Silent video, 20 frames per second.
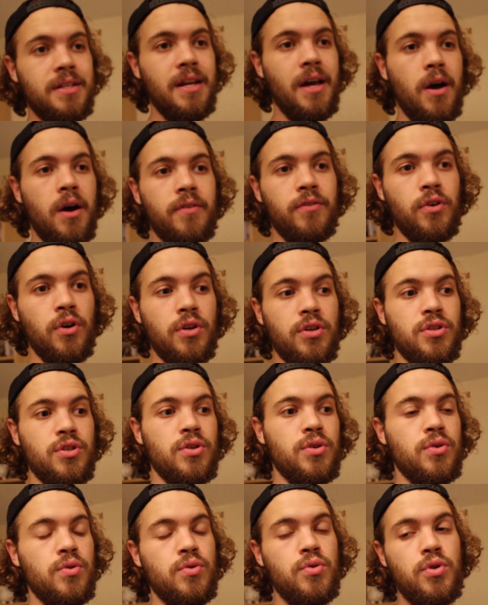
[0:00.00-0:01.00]
Now I've got
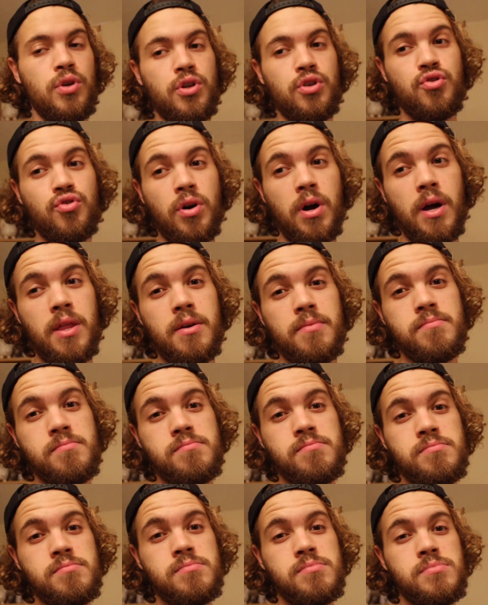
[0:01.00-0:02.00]
to dry them,
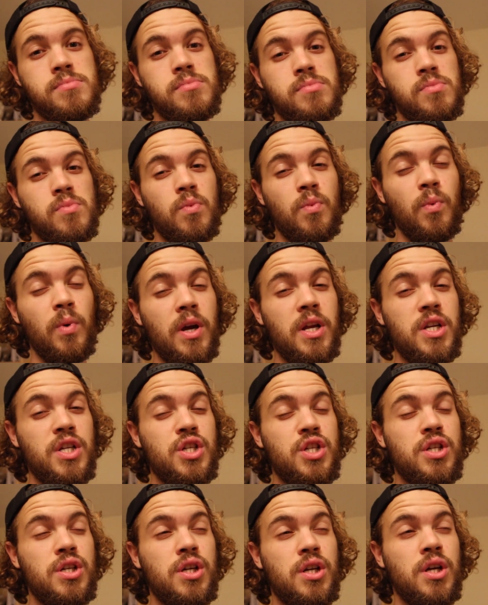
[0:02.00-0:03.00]

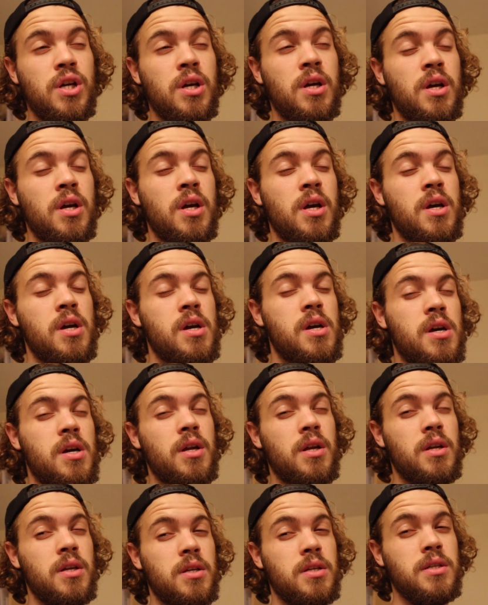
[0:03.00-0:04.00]
which
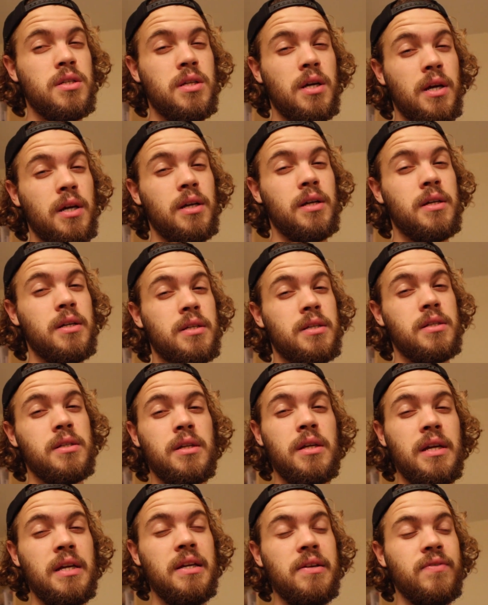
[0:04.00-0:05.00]

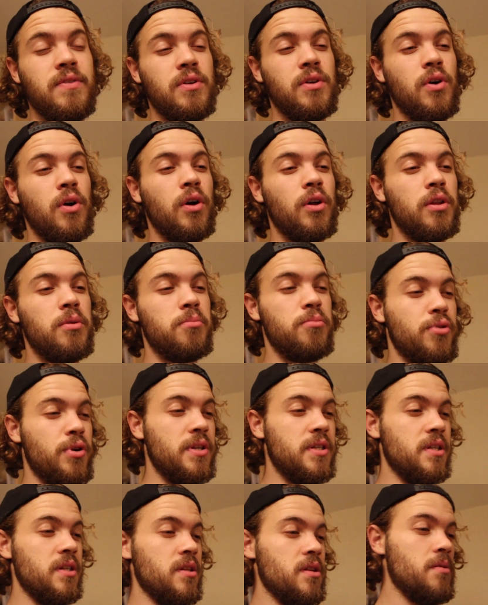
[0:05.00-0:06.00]
takes even longer than
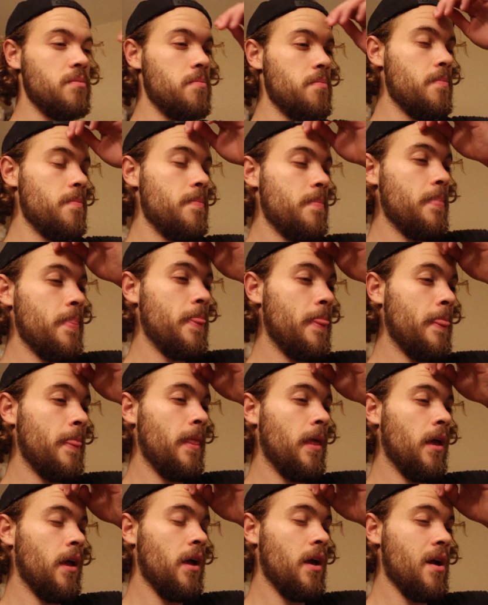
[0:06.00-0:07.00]
printing them.
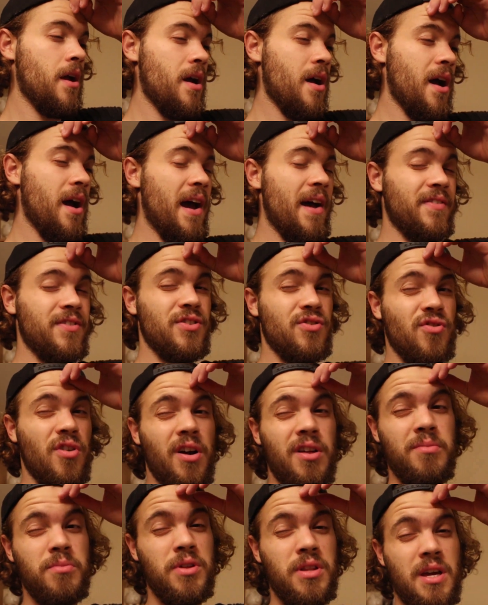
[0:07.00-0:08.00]
I have to
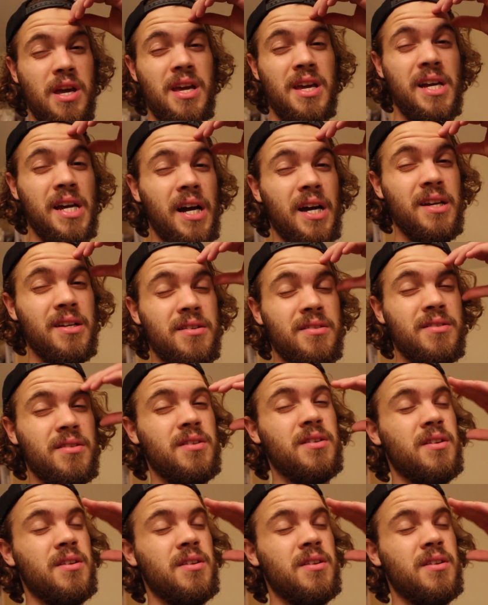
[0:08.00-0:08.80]
dry them with a heat gun